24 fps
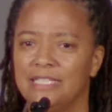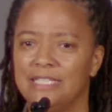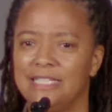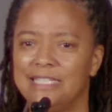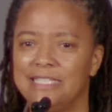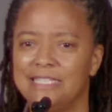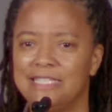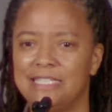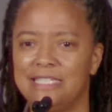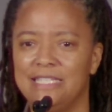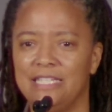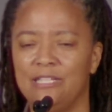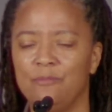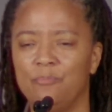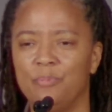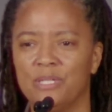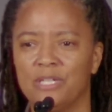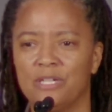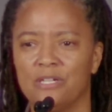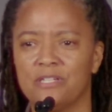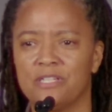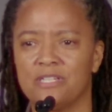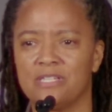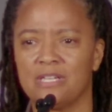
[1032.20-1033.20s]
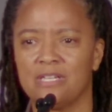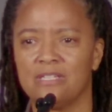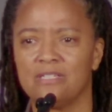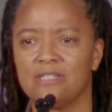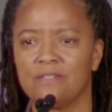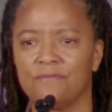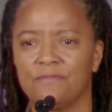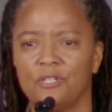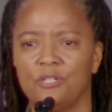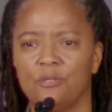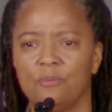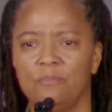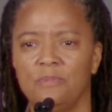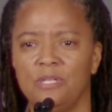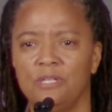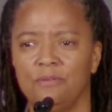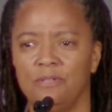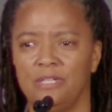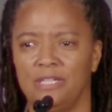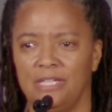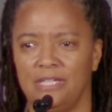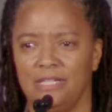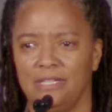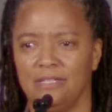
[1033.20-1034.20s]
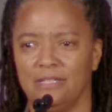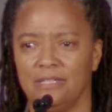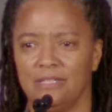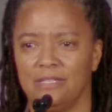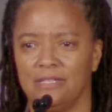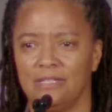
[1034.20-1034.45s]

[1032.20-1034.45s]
is deepen our sense of community.